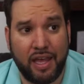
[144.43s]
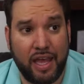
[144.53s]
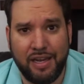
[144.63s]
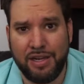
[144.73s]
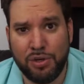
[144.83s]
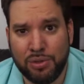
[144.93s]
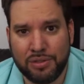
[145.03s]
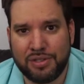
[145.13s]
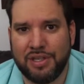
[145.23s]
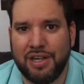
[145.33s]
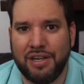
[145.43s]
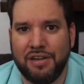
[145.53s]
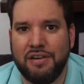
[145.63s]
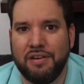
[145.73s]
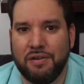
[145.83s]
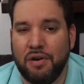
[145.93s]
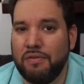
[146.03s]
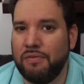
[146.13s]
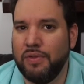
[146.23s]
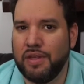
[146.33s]
any news uh, uh,
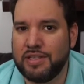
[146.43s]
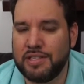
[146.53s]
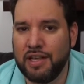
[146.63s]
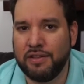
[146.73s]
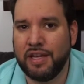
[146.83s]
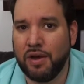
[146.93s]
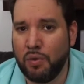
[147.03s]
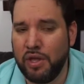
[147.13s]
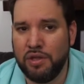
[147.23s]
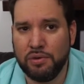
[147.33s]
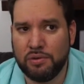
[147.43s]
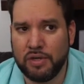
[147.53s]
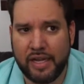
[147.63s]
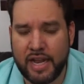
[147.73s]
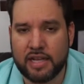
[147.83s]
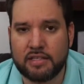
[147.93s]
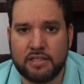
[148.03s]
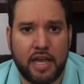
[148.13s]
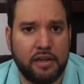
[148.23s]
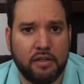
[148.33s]
of the Zelda Wii U N X
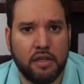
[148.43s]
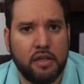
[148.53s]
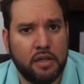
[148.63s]
title.